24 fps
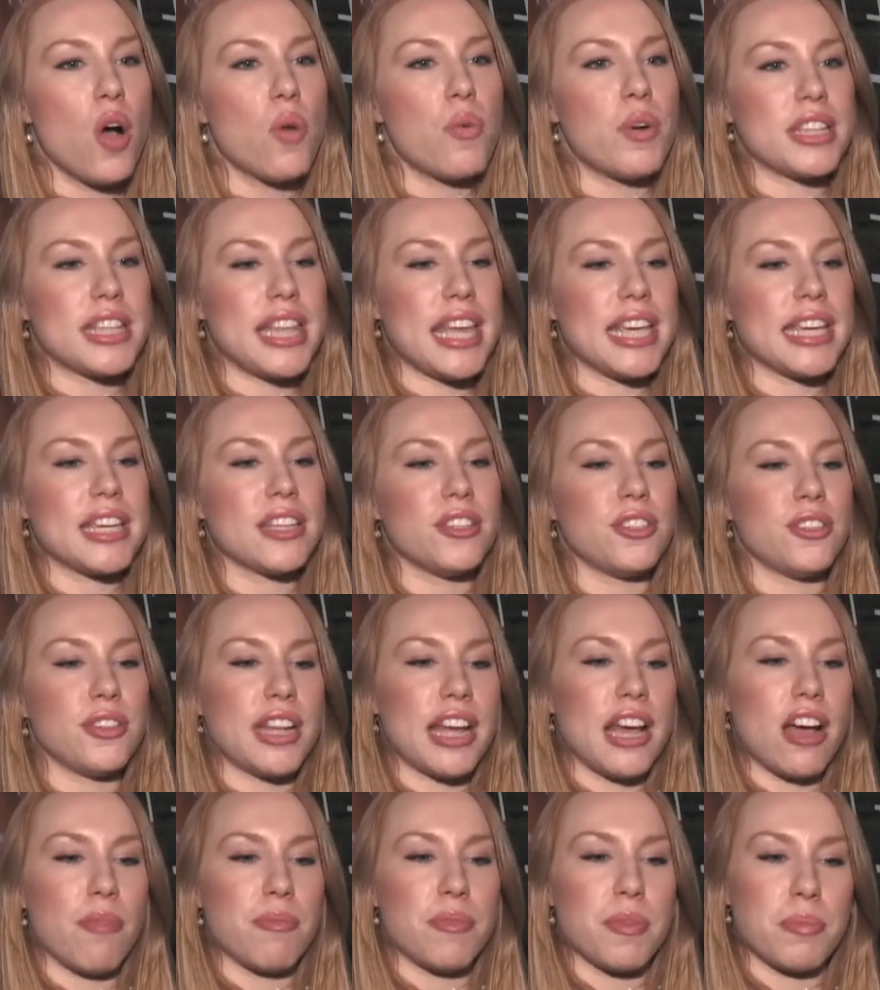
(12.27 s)
what they can do
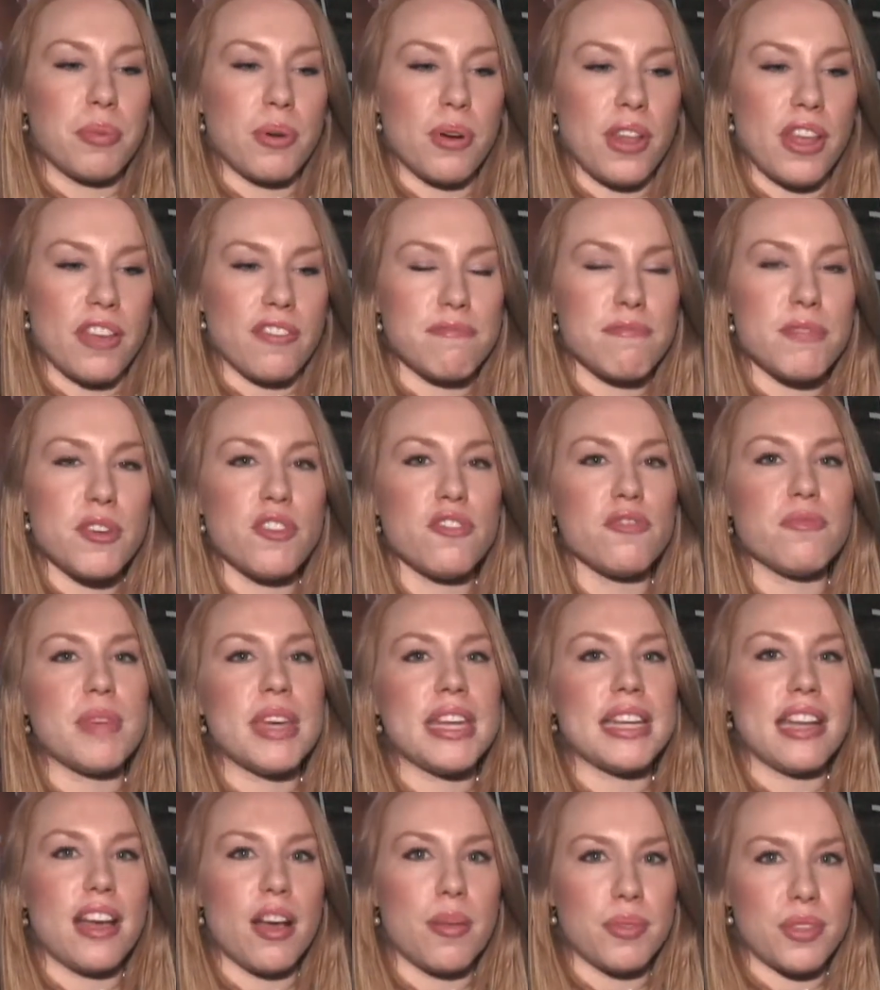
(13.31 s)
to help the pro-life
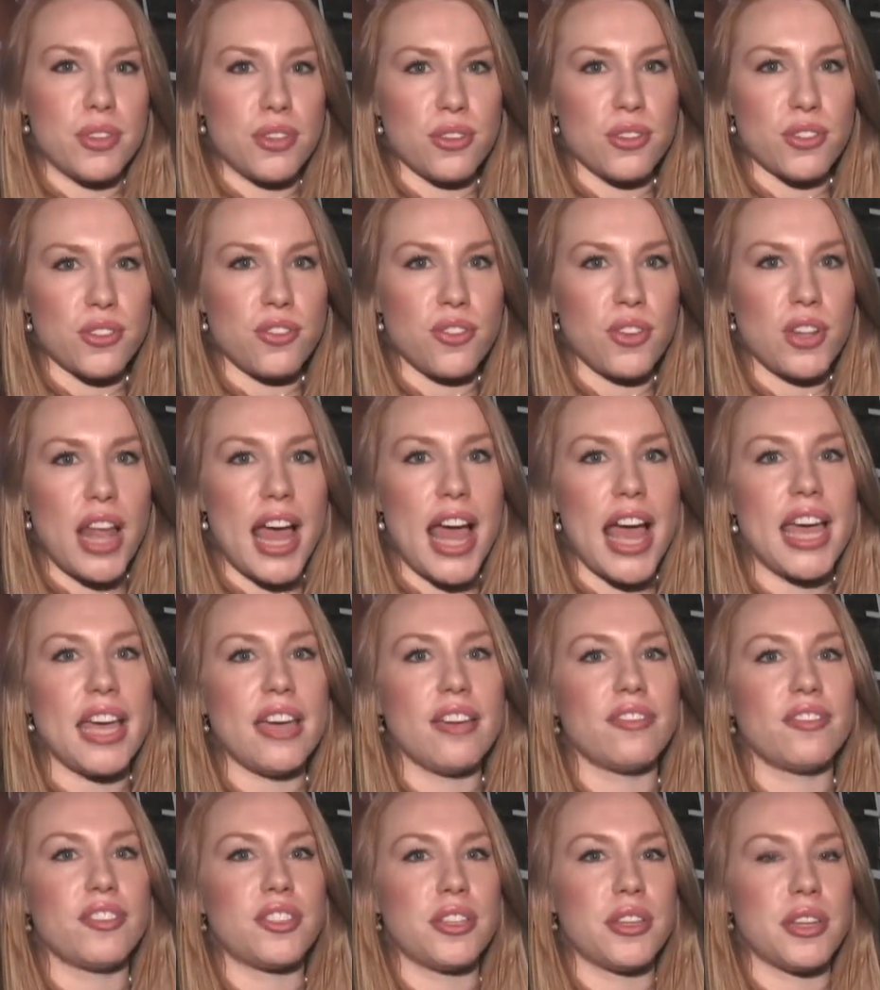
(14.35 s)
movement, help Students for
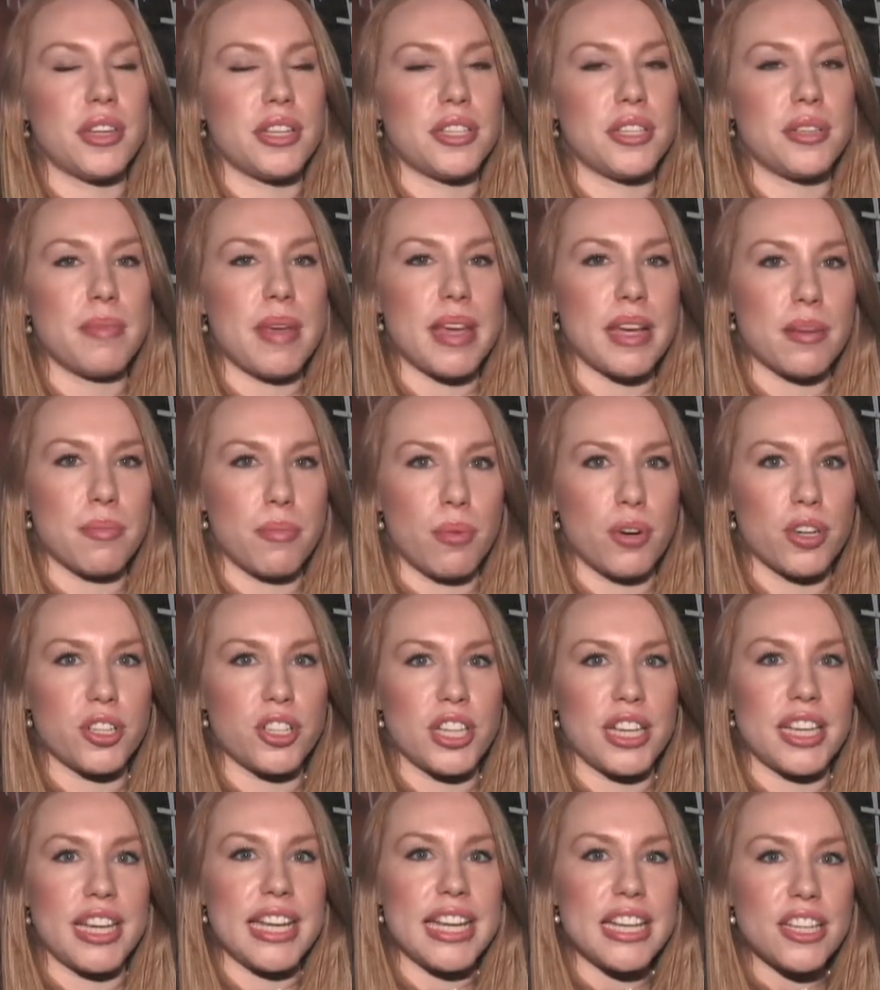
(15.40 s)
Life, to make
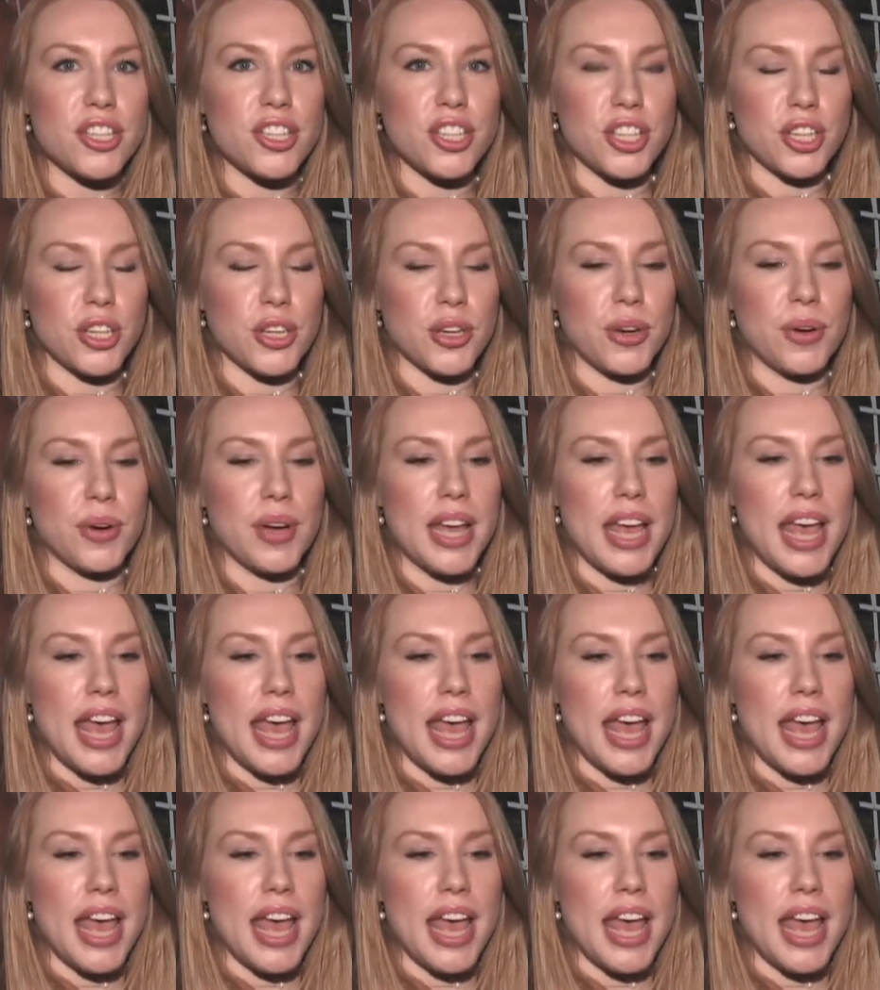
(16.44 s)
abortion an issue.